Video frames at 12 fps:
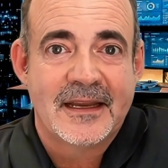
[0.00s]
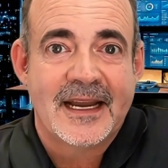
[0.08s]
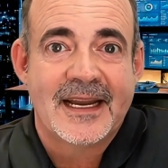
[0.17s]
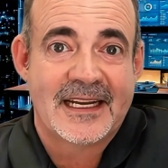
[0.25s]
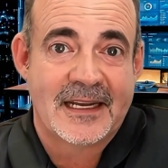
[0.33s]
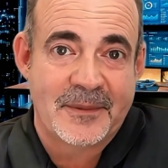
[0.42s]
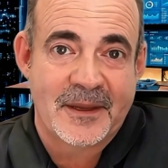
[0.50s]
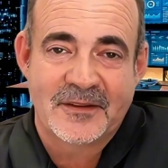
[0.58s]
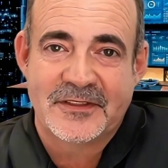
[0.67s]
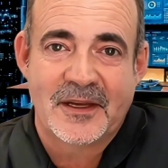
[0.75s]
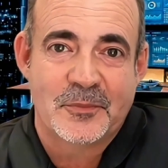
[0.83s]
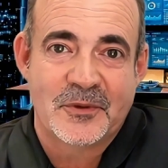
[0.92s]
an email
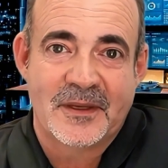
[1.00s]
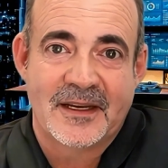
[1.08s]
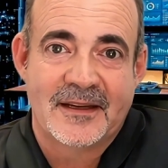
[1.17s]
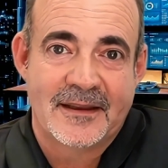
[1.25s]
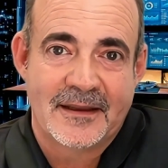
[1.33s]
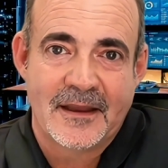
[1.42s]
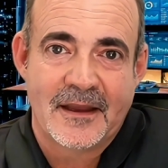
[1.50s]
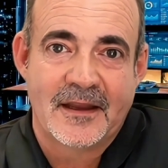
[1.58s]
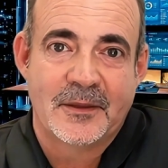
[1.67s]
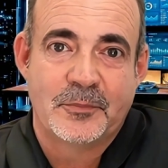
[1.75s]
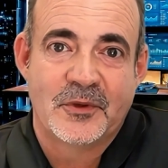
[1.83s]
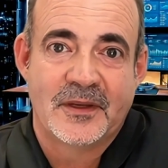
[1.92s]
summary, a
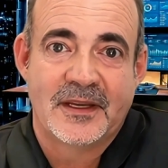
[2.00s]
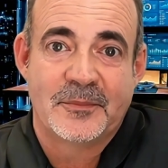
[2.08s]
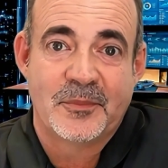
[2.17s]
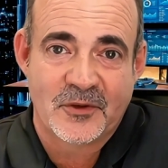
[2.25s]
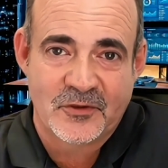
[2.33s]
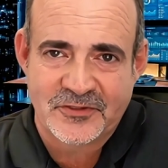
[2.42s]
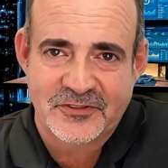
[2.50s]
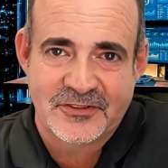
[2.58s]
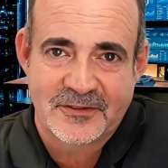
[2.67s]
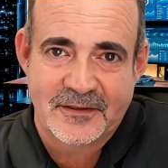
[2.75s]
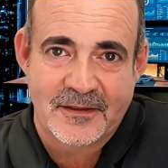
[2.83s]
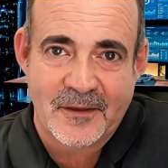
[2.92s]
community
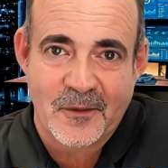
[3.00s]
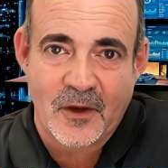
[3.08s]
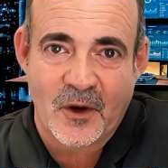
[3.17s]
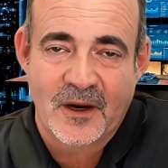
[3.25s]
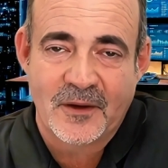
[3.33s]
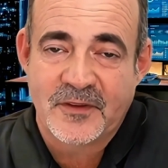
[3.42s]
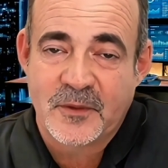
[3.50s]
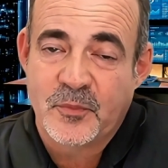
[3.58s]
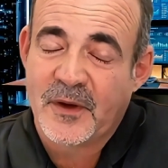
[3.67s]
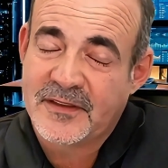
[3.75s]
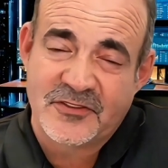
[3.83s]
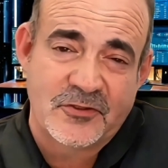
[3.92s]
post, all from
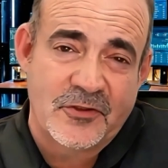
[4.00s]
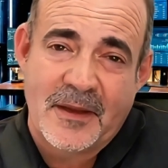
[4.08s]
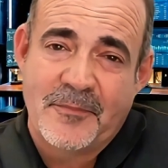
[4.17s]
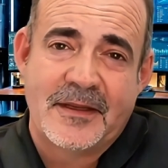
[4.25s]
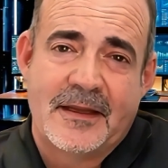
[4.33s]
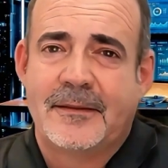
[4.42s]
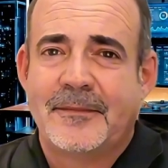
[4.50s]
one script.